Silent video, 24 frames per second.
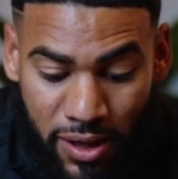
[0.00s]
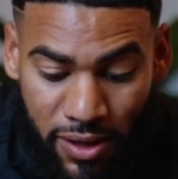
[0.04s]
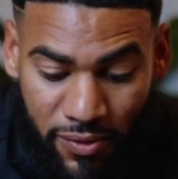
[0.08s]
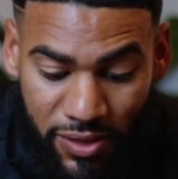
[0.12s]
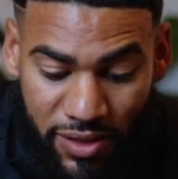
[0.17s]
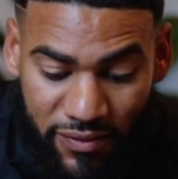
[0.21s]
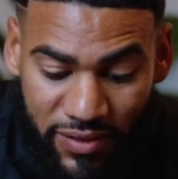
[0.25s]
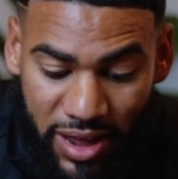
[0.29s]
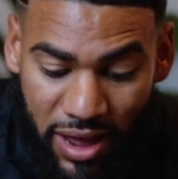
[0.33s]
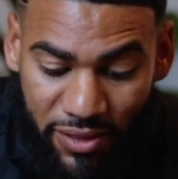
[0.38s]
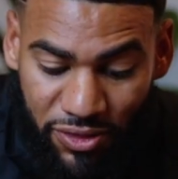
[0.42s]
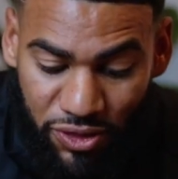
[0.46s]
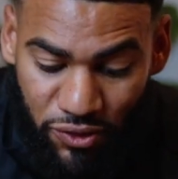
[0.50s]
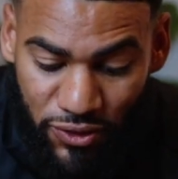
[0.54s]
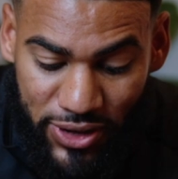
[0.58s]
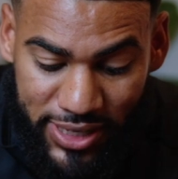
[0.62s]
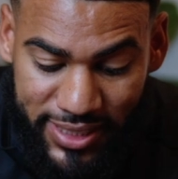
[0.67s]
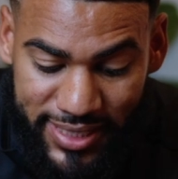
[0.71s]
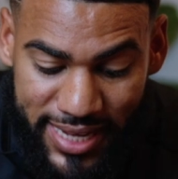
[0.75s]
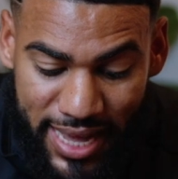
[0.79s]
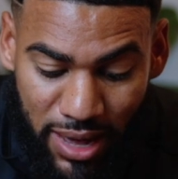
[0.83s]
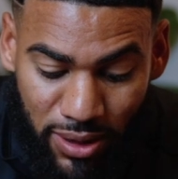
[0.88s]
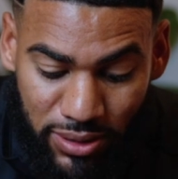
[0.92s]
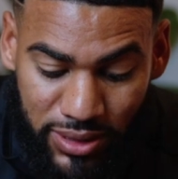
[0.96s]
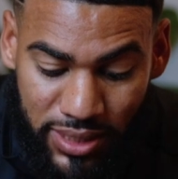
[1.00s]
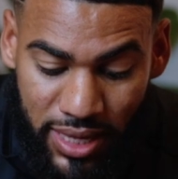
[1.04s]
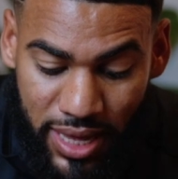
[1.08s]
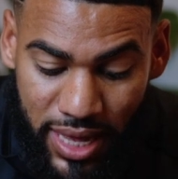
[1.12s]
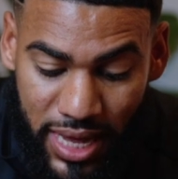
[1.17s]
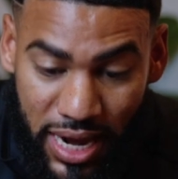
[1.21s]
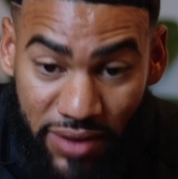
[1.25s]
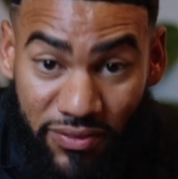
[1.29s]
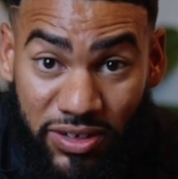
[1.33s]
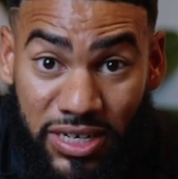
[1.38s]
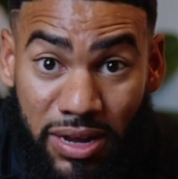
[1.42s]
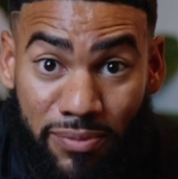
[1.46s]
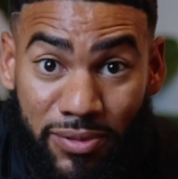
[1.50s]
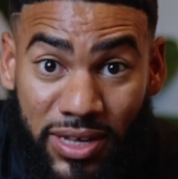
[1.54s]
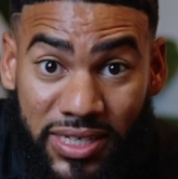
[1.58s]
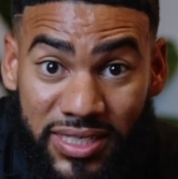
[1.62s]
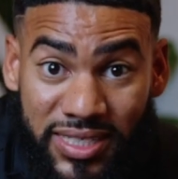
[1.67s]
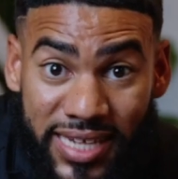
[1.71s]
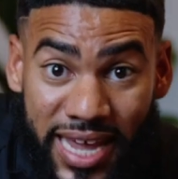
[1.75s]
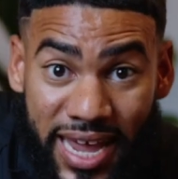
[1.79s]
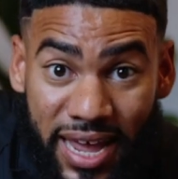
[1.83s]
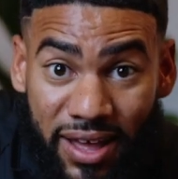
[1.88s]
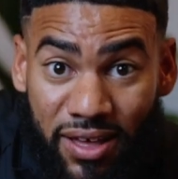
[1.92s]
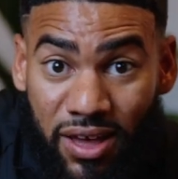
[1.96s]
They've got 3 sounds and every time they
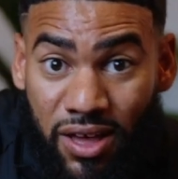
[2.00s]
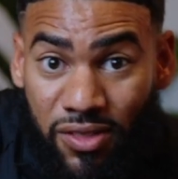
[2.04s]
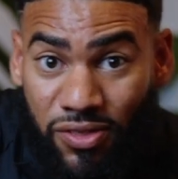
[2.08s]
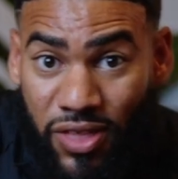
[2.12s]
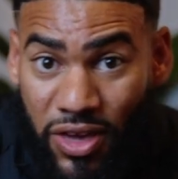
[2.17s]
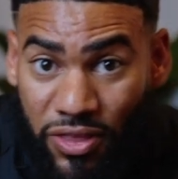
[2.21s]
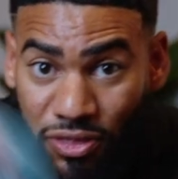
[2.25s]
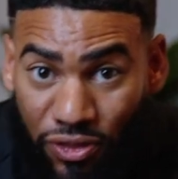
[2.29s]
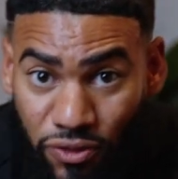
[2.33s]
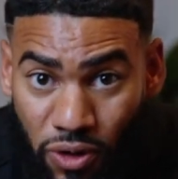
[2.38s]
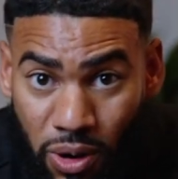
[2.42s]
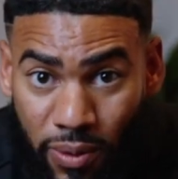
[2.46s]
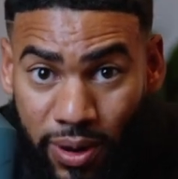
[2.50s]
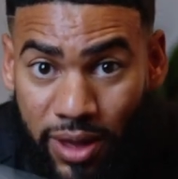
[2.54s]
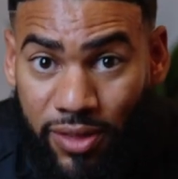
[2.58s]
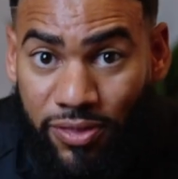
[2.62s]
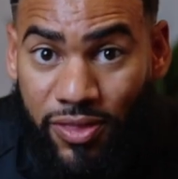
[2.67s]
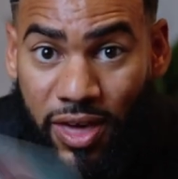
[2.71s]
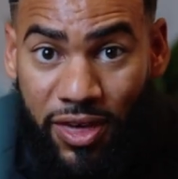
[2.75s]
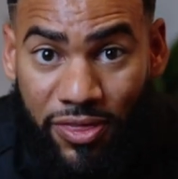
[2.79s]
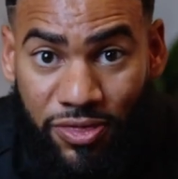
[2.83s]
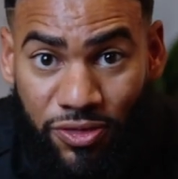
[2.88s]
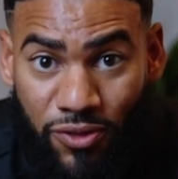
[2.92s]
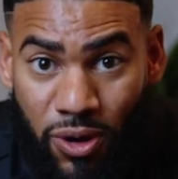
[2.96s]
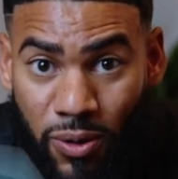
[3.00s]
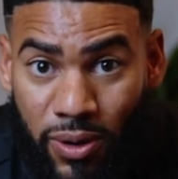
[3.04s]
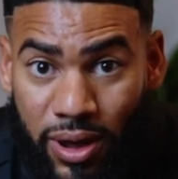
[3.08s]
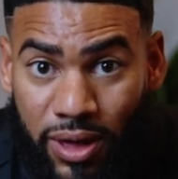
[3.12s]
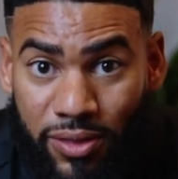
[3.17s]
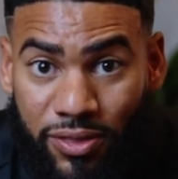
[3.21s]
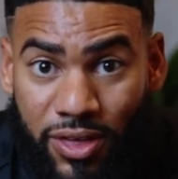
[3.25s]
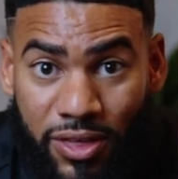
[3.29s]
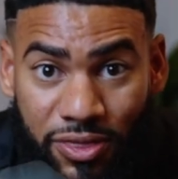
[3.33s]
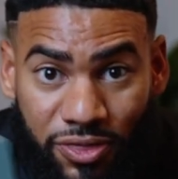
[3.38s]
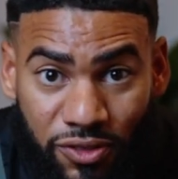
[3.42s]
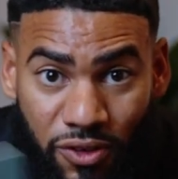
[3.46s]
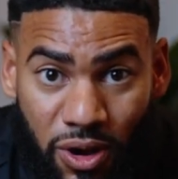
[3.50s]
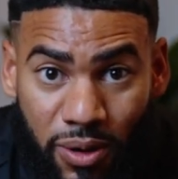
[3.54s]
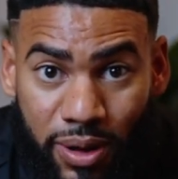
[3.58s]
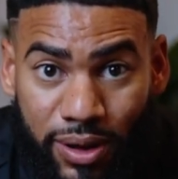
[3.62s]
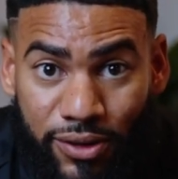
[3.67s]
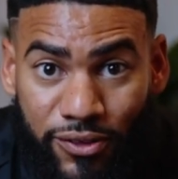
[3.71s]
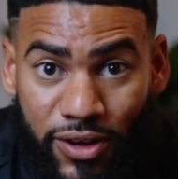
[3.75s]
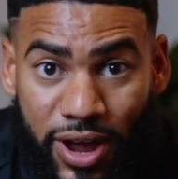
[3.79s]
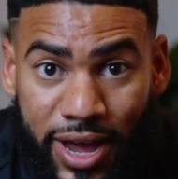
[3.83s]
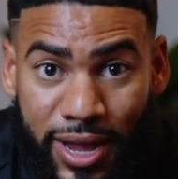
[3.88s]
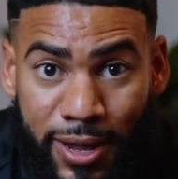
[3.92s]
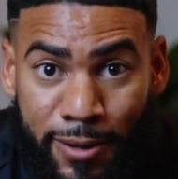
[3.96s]
say it, they throw it, they throw it, they throw
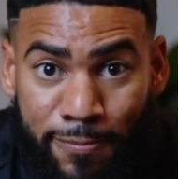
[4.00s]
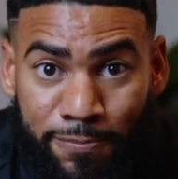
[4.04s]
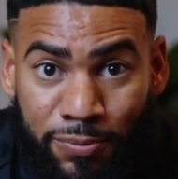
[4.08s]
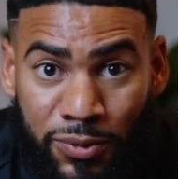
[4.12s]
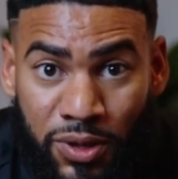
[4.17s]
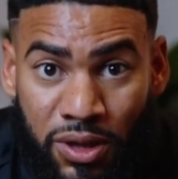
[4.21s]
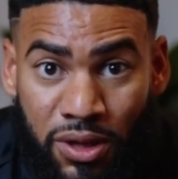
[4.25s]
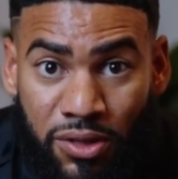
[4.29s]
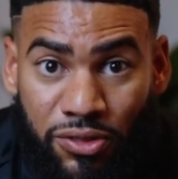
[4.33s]
it, right?